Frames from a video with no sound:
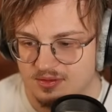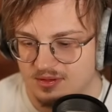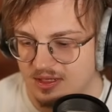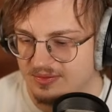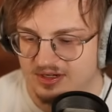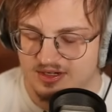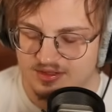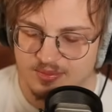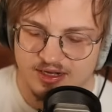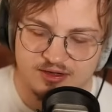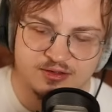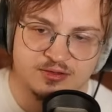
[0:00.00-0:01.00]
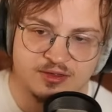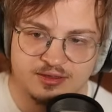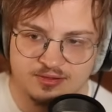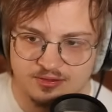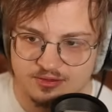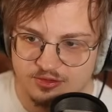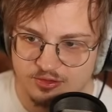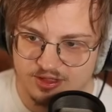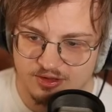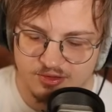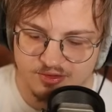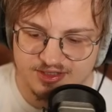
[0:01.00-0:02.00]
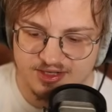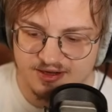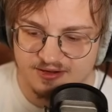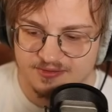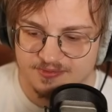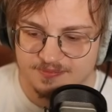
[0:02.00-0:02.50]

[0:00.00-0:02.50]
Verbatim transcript: I mean, it doesn't matter. Torterra always had it.